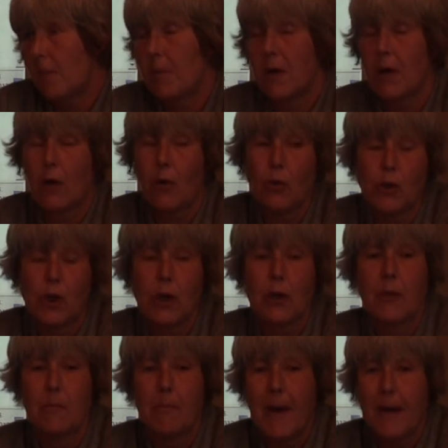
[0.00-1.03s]

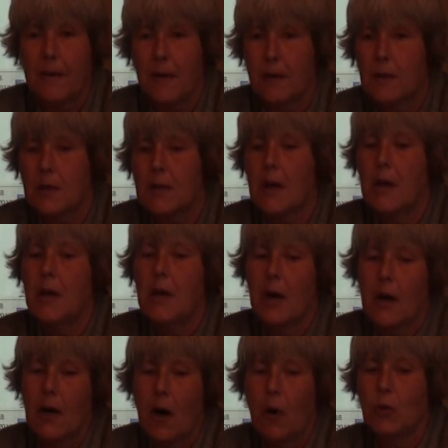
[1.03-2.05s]
pedagogical methods,
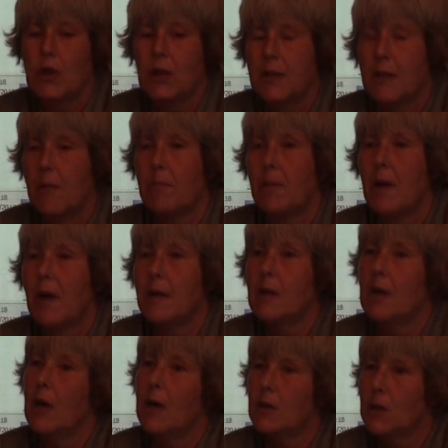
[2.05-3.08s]
how it is applied,
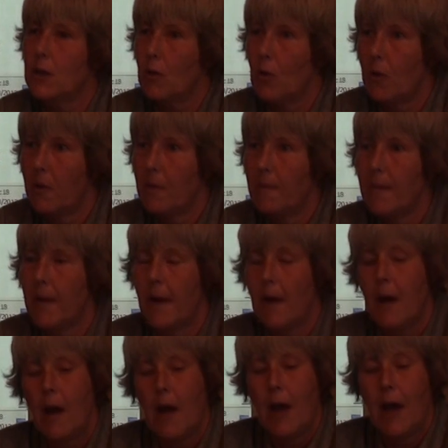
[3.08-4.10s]
and so on.
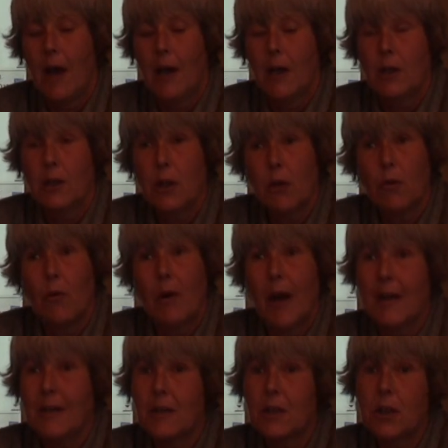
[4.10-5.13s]
So,
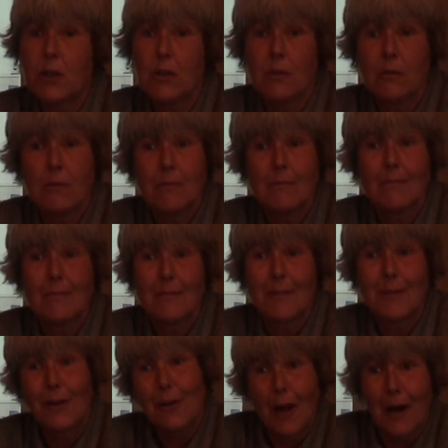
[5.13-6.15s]
and
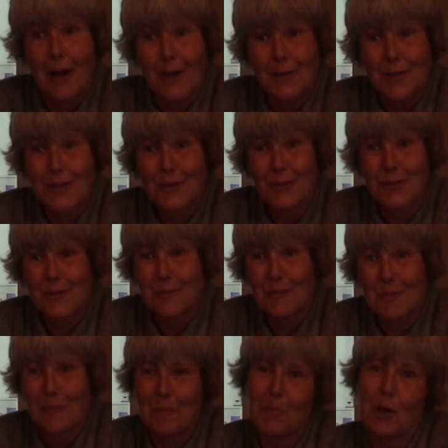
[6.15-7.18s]
the last
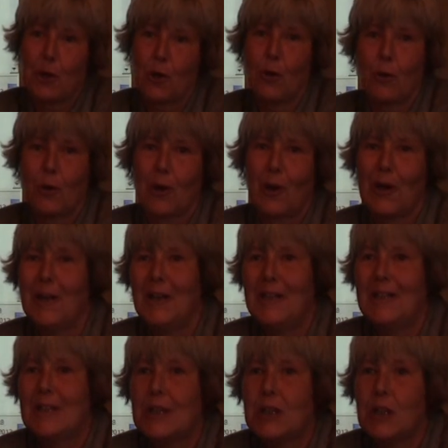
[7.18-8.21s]
but not
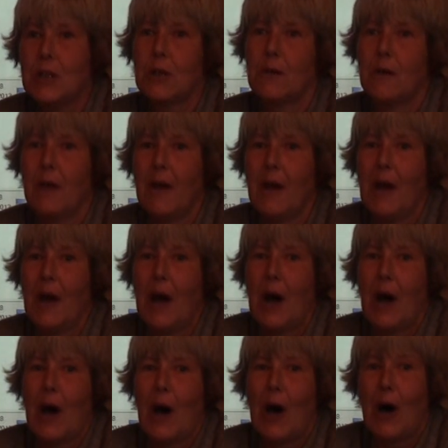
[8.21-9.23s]
least,
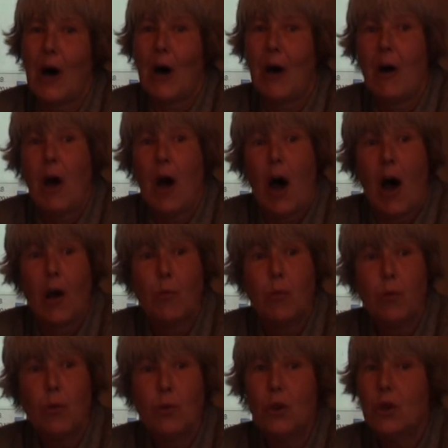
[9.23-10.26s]
I
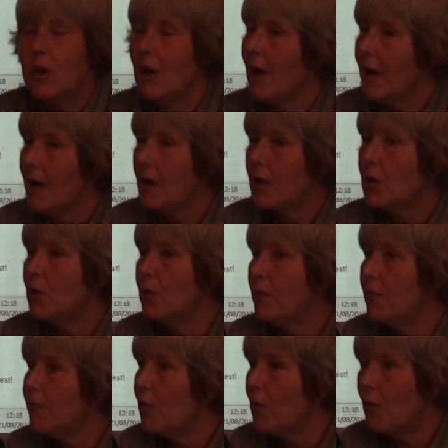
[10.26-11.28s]
would like to
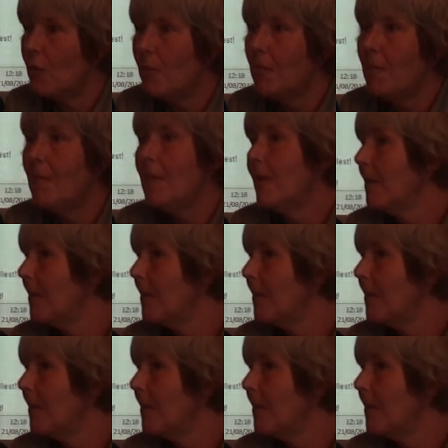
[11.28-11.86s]
inform